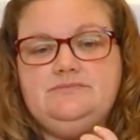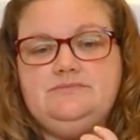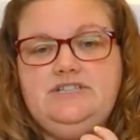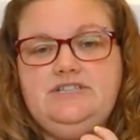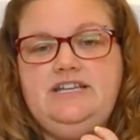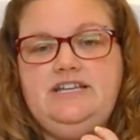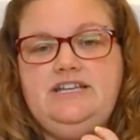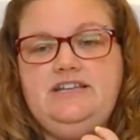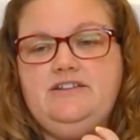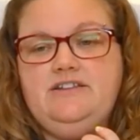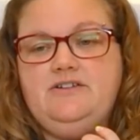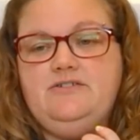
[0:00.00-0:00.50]

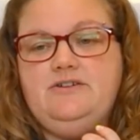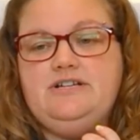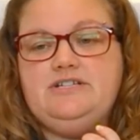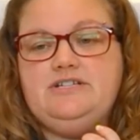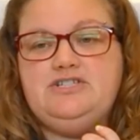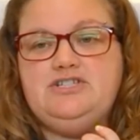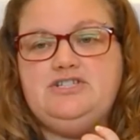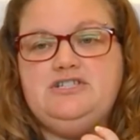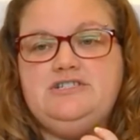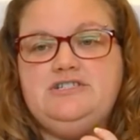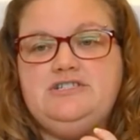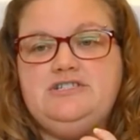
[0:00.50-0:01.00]
Any other
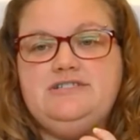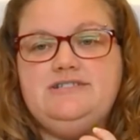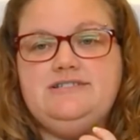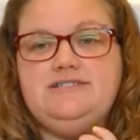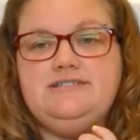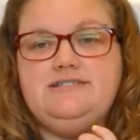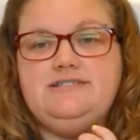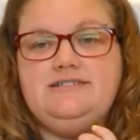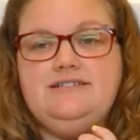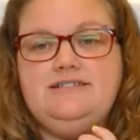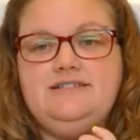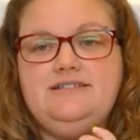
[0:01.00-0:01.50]

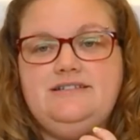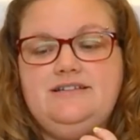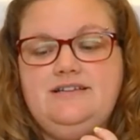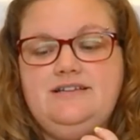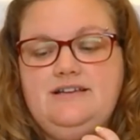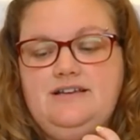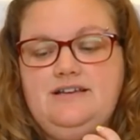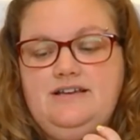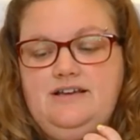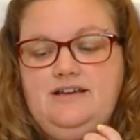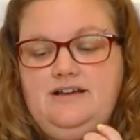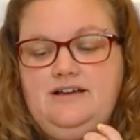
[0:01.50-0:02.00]
questions?
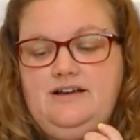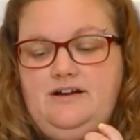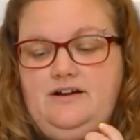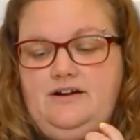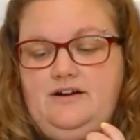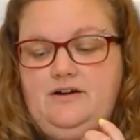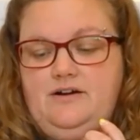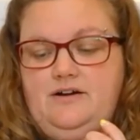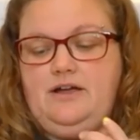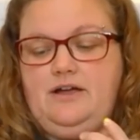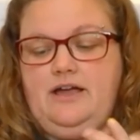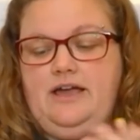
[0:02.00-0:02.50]

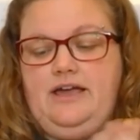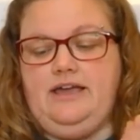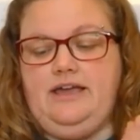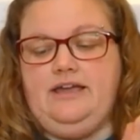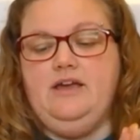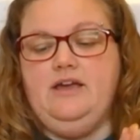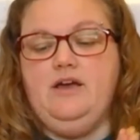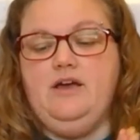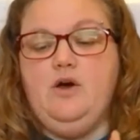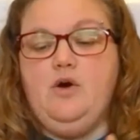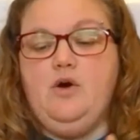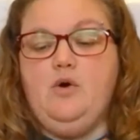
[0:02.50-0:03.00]

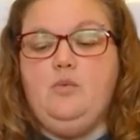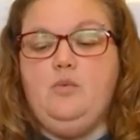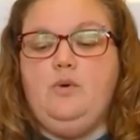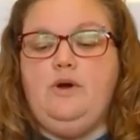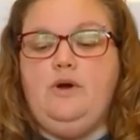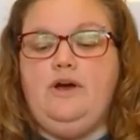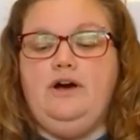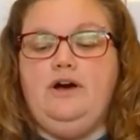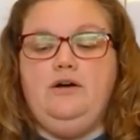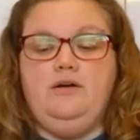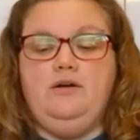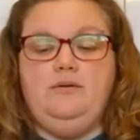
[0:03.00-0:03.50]
Okay.
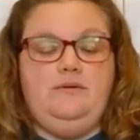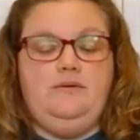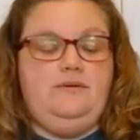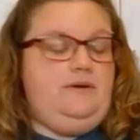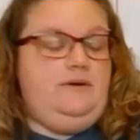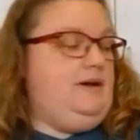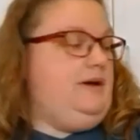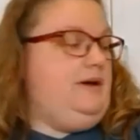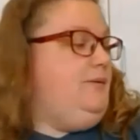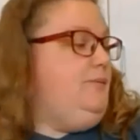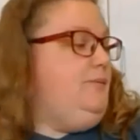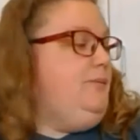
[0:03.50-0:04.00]
Well,
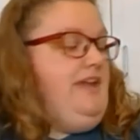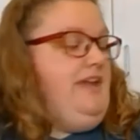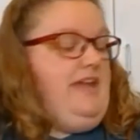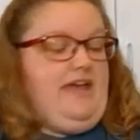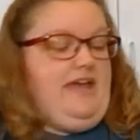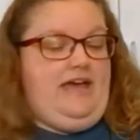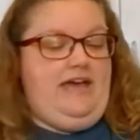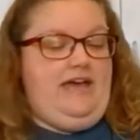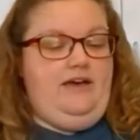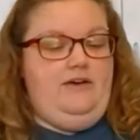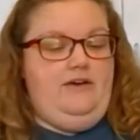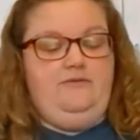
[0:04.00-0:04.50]
we
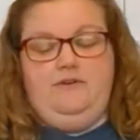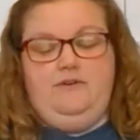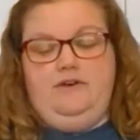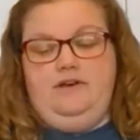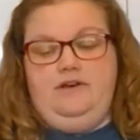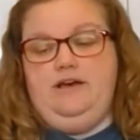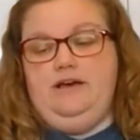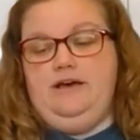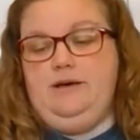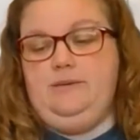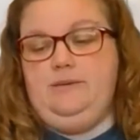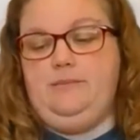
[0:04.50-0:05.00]
have.
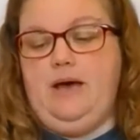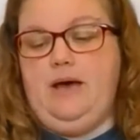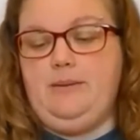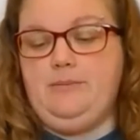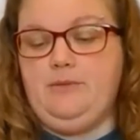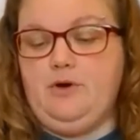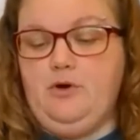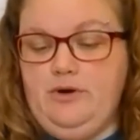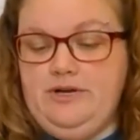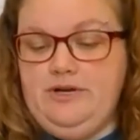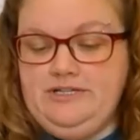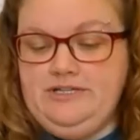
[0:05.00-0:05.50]
I'm
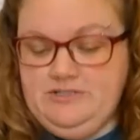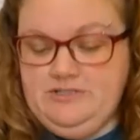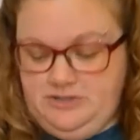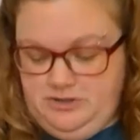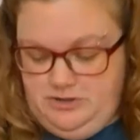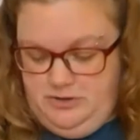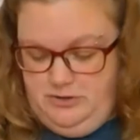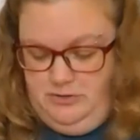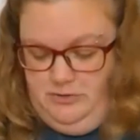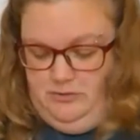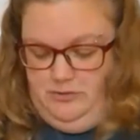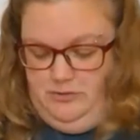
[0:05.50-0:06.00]
going
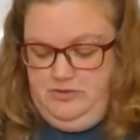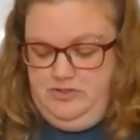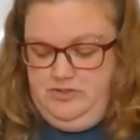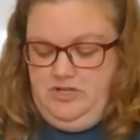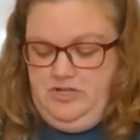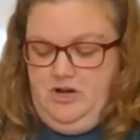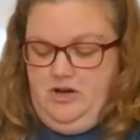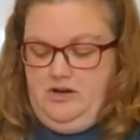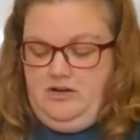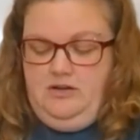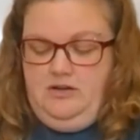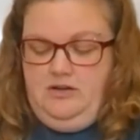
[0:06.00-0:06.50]
to
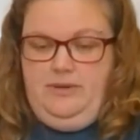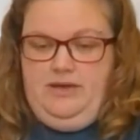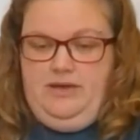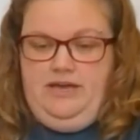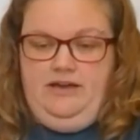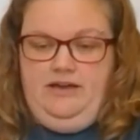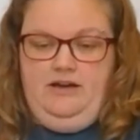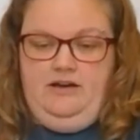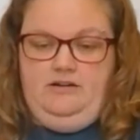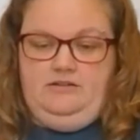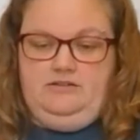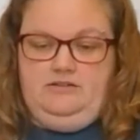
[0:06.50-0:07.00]
talk
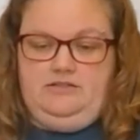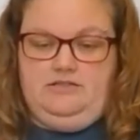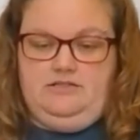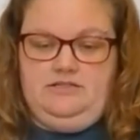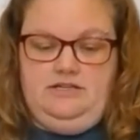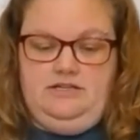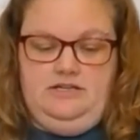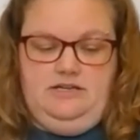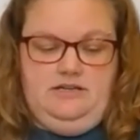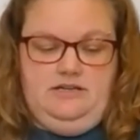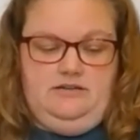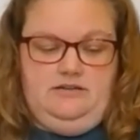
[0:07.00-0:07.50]
about.
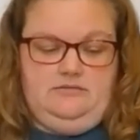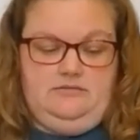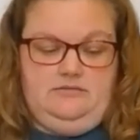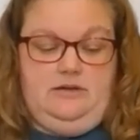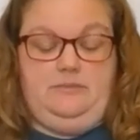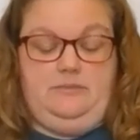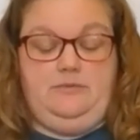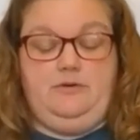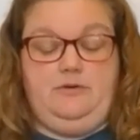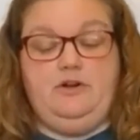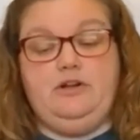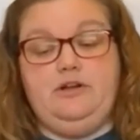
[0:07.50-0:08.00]

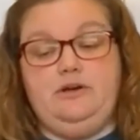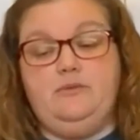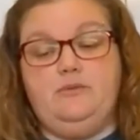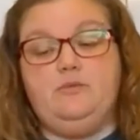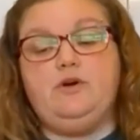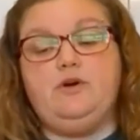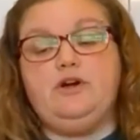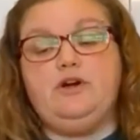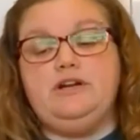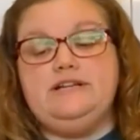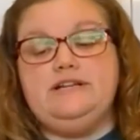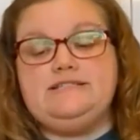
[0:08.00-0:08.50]
We're
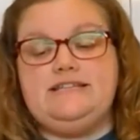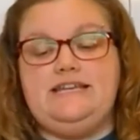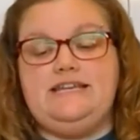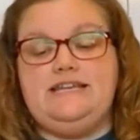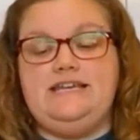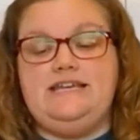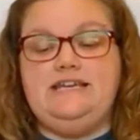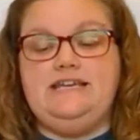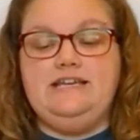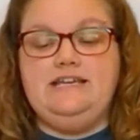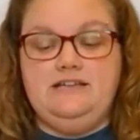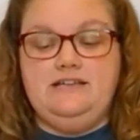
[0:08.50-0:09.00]
gonna
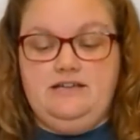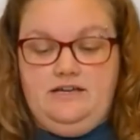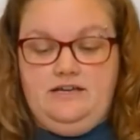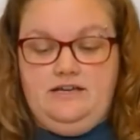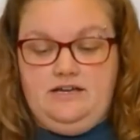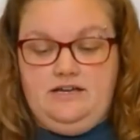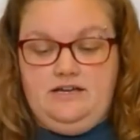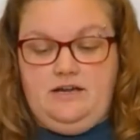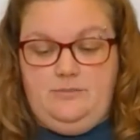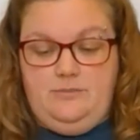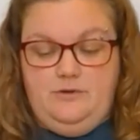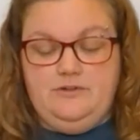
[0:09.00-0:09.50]
sing a
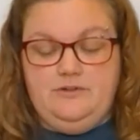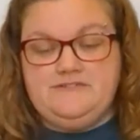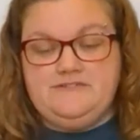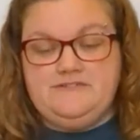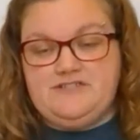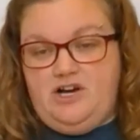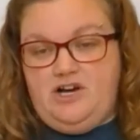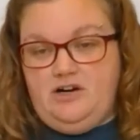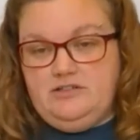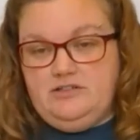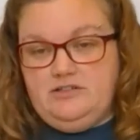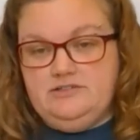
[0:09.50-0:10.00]
couple of
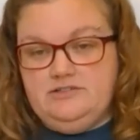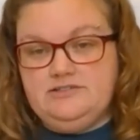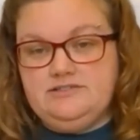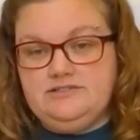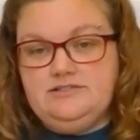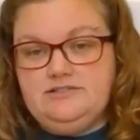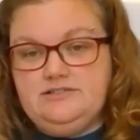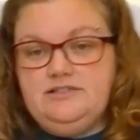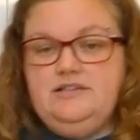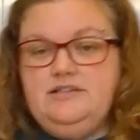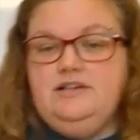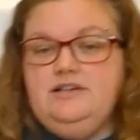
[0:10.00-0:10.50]
songs.